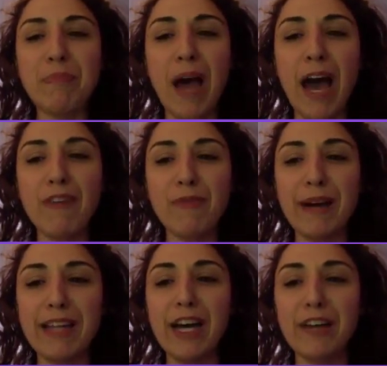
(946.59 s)
have
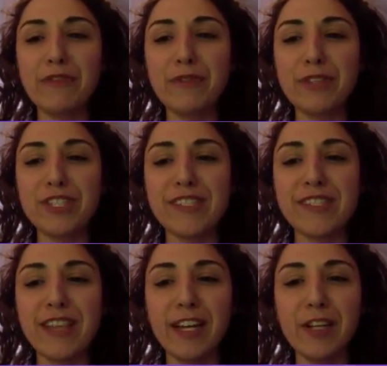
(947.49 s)
my life, which
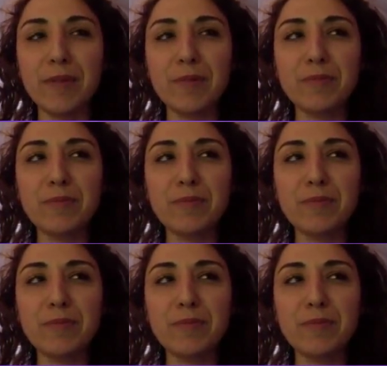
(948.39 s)
is like